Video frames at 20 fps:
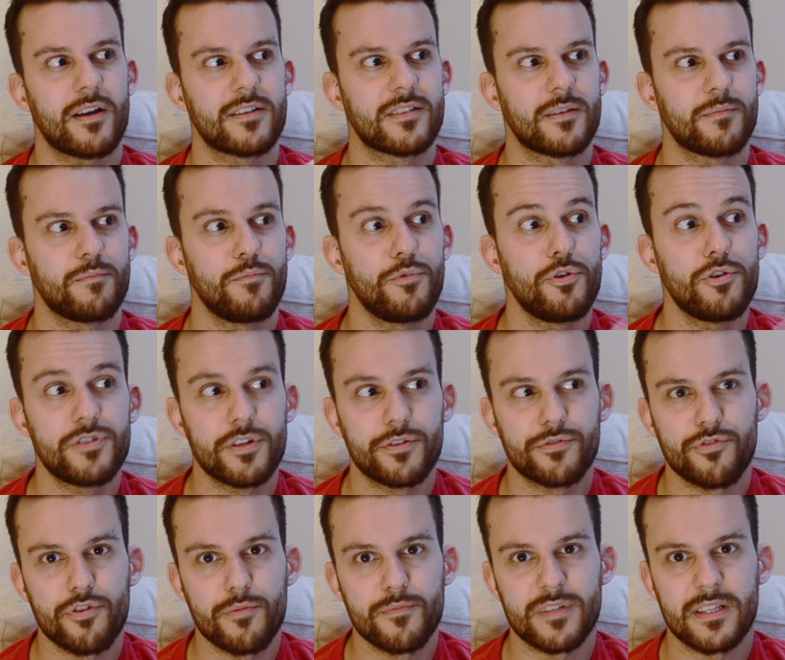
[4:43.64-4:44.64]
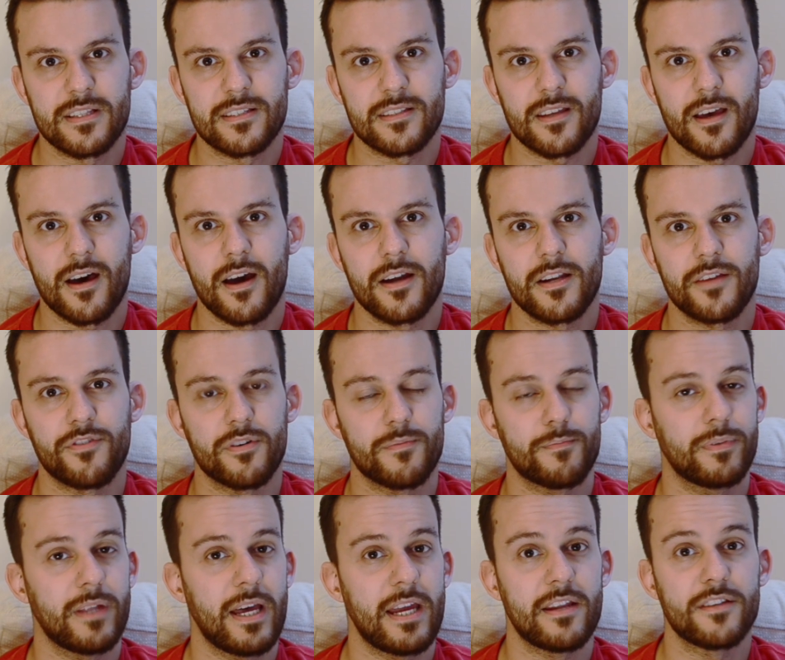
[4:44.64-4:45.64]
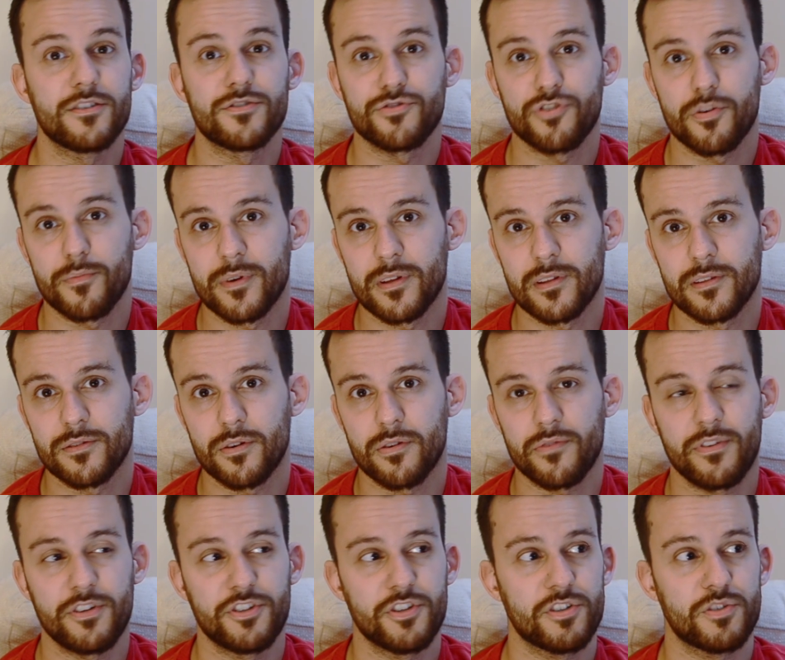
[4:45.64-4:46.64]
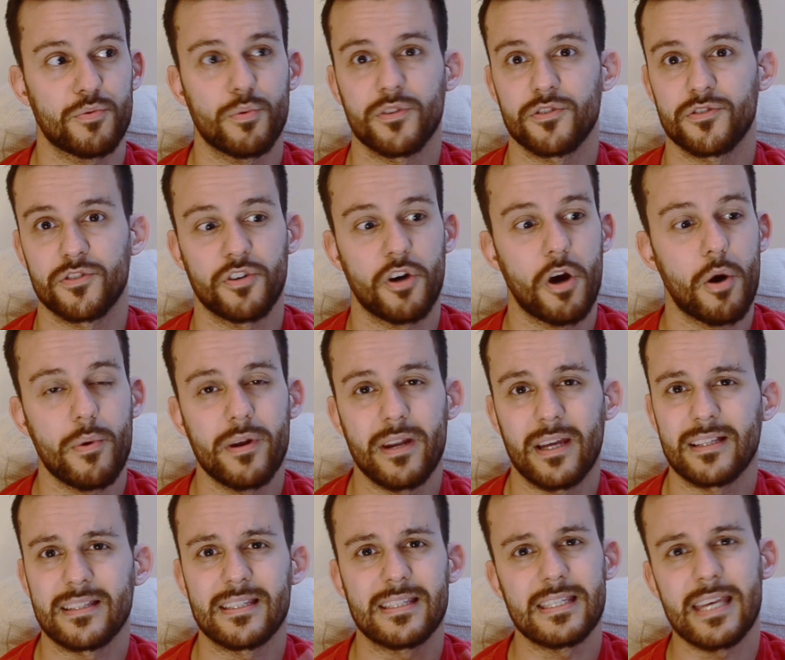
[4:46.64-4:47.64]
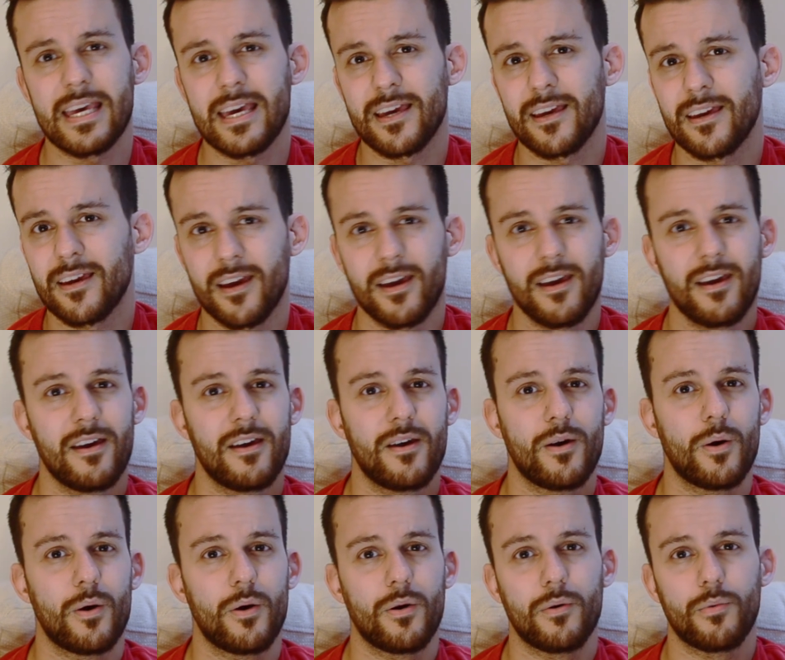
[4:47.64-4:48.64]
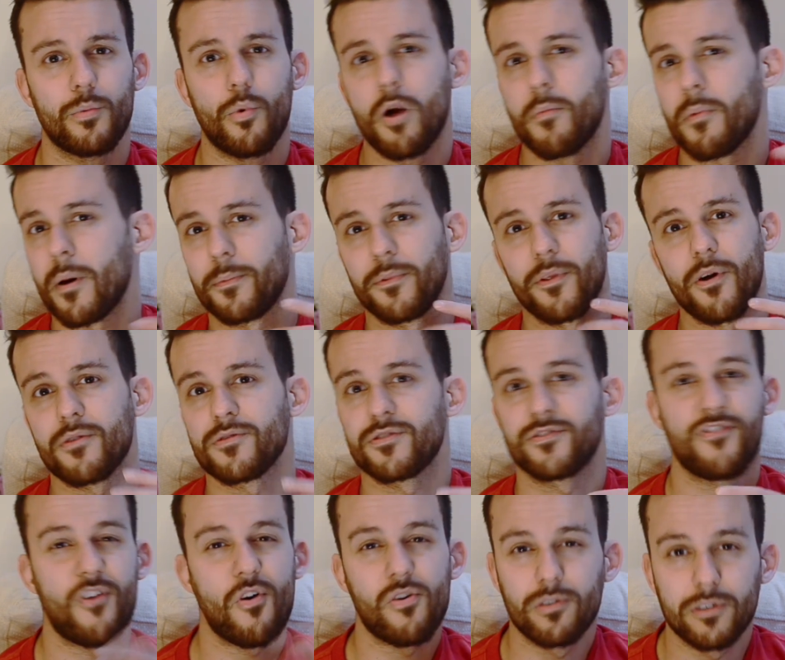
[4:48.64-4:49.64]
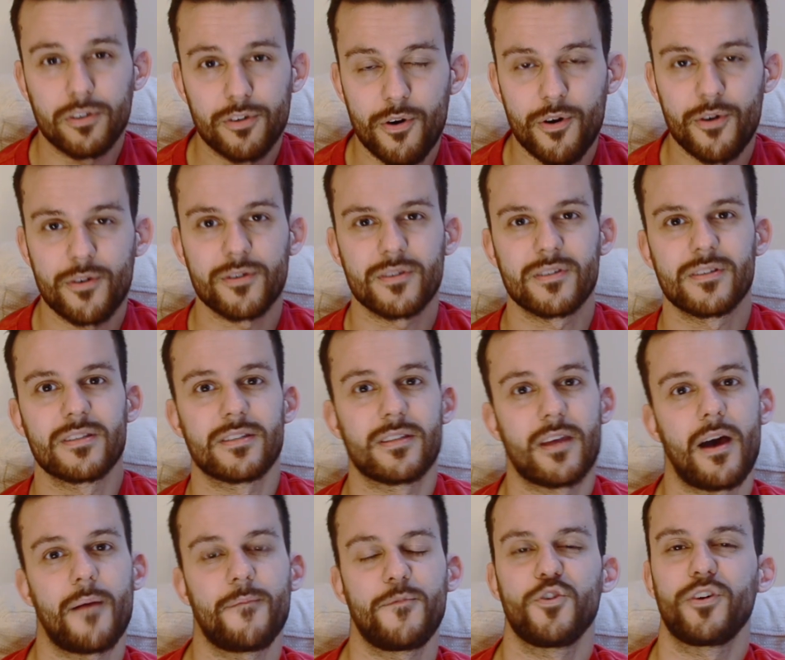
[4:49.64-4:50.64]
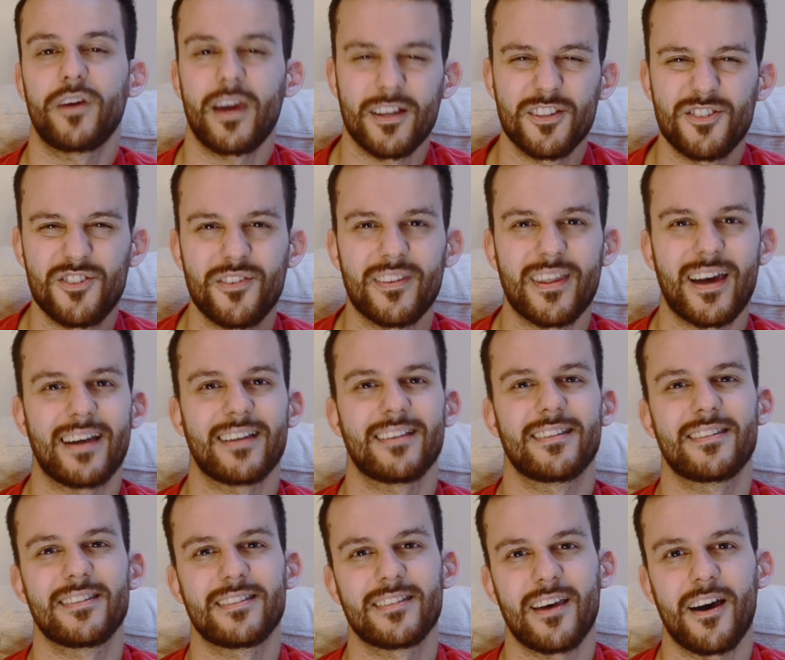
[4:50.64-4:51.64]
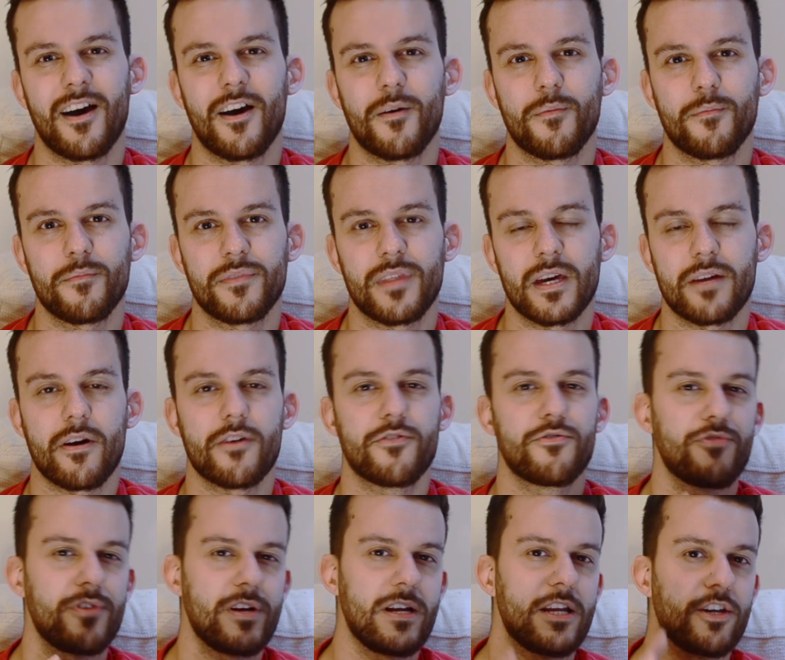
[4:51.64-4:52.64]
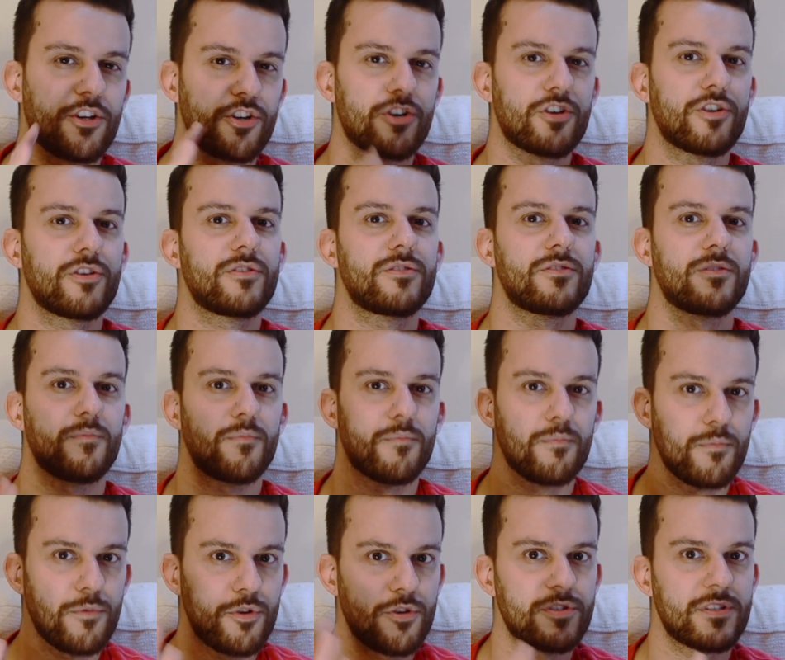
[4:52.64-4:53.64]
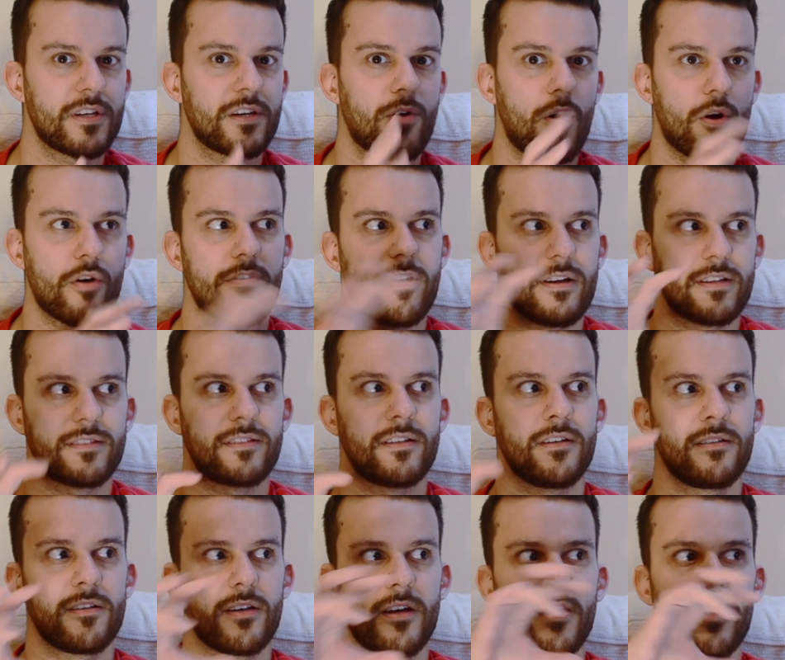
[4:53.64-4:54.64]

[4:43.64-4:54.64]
like some music rooms inside if you play an instrument, or if you just want to go in and sing, warm up those vocal cords, um, you can do that. Um, there are really good music oriented